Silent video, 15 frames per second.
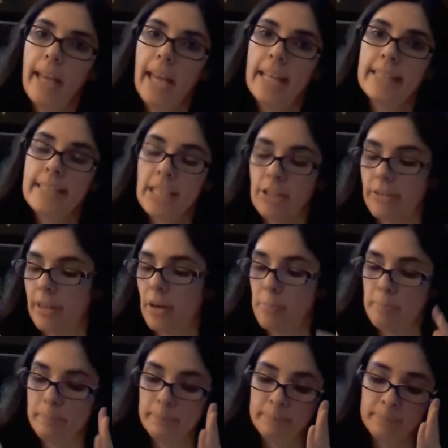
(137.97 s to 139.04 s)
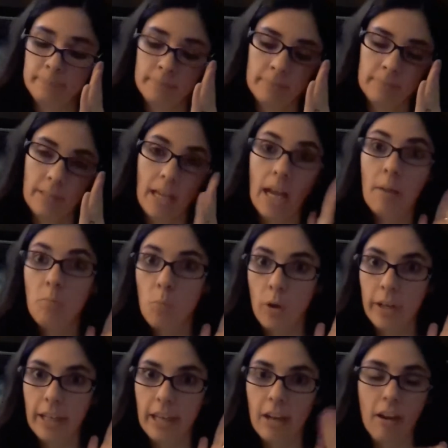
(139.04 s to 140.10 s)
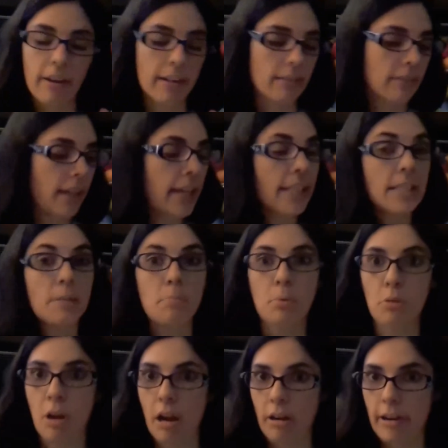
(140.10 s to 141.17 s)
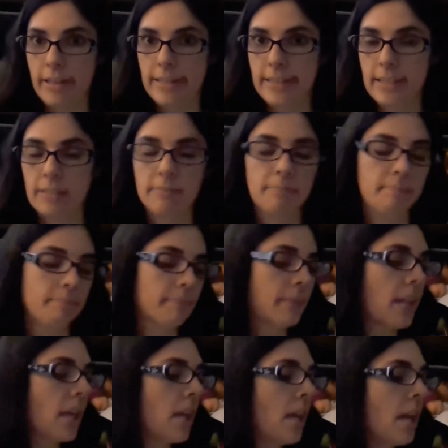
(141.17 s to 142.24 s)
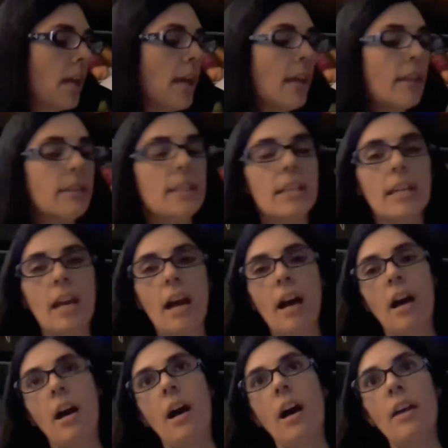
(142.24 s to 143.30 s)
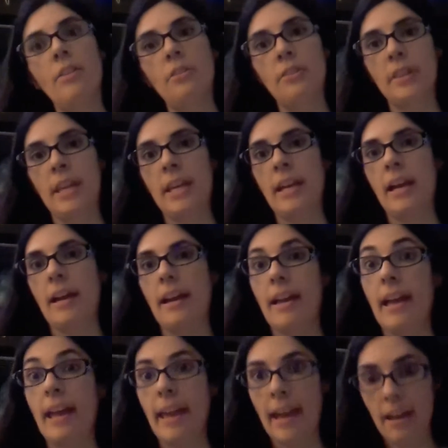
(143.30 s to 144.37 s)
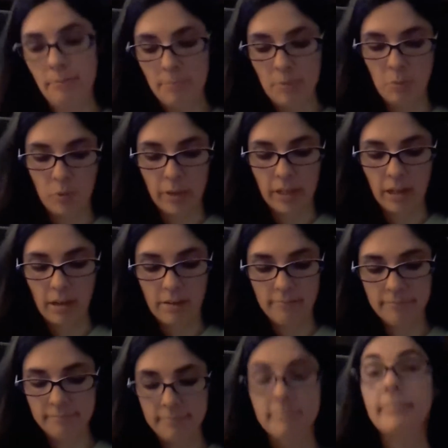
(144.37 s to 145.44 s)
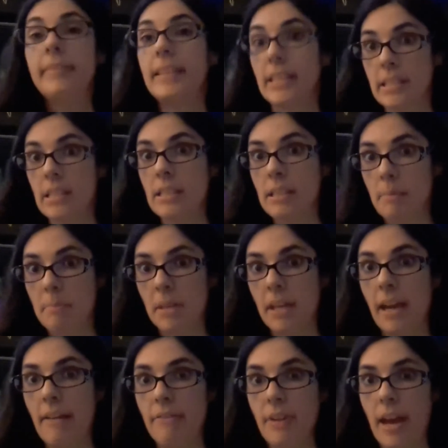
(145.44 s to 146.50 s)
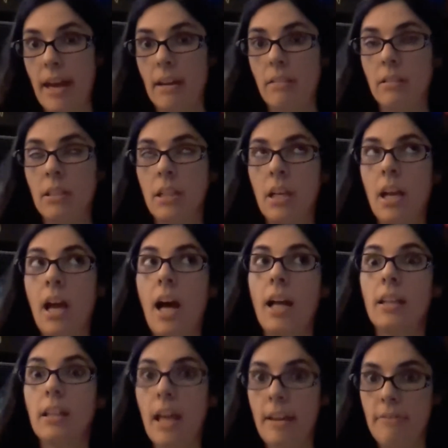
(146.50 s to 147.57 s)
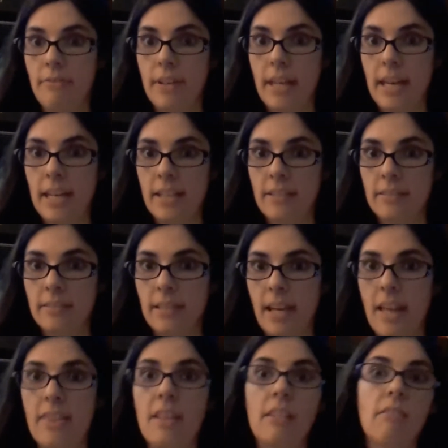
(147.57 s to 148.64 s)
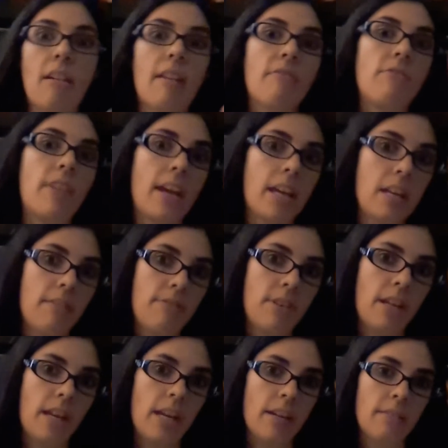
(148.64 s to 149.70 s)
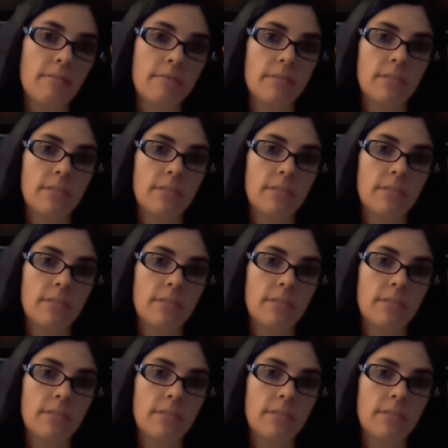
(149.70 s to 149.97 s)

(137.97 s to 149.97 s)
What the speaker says: It's here though. I'm working on it. It's a progress. The other thing I have been working on, this is something I've had a lot of knitting and then a lot of negative knitting